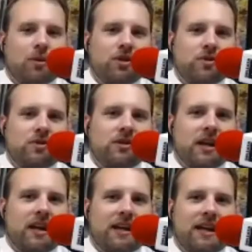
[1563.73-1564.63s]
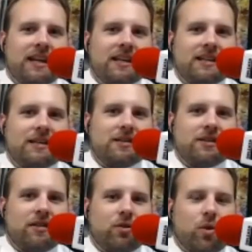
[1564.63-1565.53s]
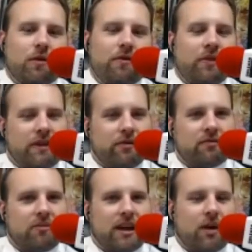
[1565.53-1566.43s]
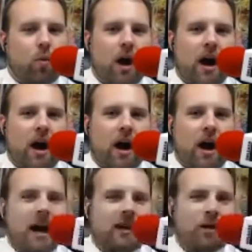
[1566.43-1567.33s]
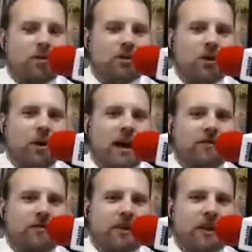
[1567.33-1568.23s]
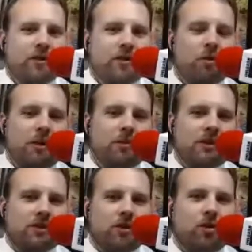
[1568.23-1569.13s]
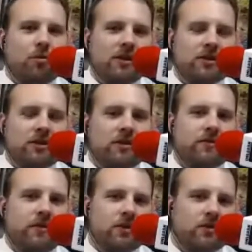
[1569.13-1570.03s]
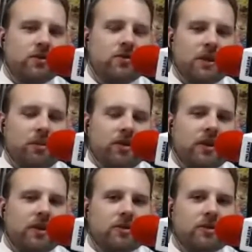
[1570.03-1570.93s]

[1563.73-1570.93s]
say is your favorite and why? Or maybe you don't have a favorite, or maybe it's a culmination of 2 separate themes.